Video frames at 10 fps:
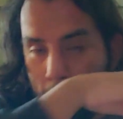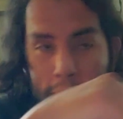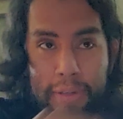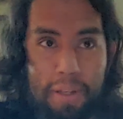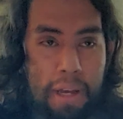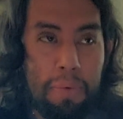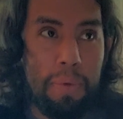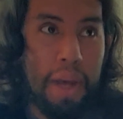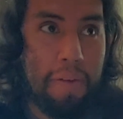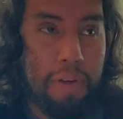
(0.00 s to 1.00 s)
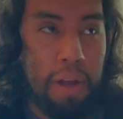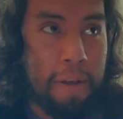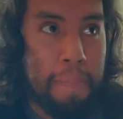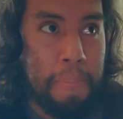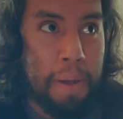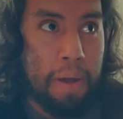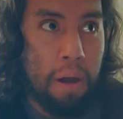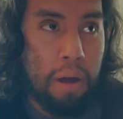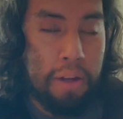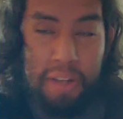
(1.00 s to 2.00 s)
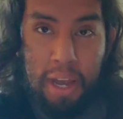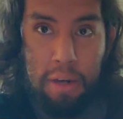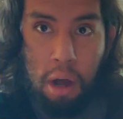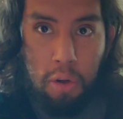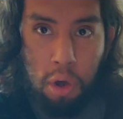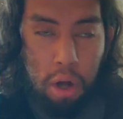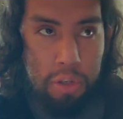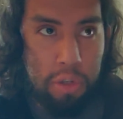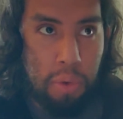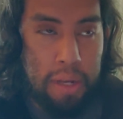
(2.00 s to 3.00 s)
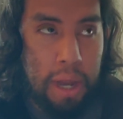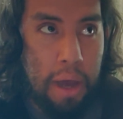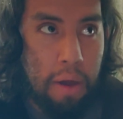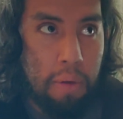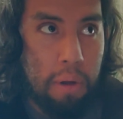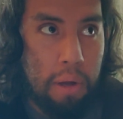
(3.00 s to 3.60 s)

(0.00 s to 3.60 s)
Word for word: because again, we have a 10 on auction right now.